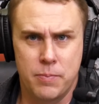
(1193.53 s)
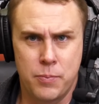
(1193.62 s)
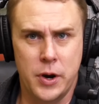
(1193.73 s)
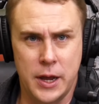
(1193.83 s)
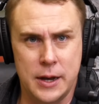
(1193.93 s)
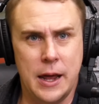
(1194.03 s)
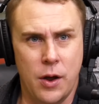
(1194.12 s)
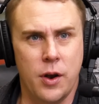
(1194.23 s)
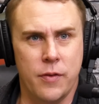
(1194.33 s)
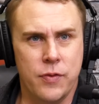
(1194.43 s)
putting it down
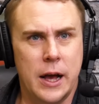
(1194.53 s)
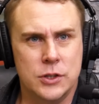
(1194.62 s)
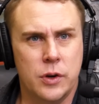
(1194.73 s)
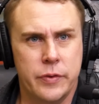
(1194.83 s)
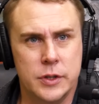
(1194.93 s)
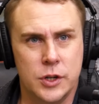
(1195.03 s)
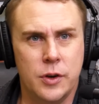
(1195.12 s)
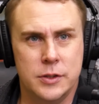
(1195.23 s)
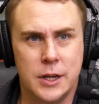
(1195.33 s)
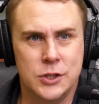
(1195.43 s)
on a flat surface and
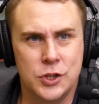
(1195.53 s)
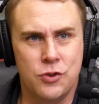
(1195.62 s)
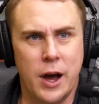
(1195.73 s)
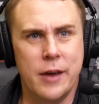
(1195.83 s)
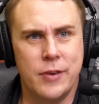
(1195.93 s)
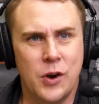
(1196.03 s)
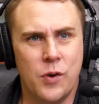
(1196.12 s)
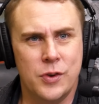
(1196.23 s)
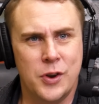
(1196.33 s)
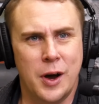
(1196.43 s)
essentially driving
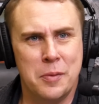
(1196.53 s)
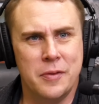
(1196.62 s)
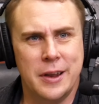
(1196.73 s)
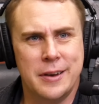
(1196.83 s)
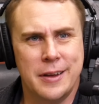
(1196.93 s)
over top of it.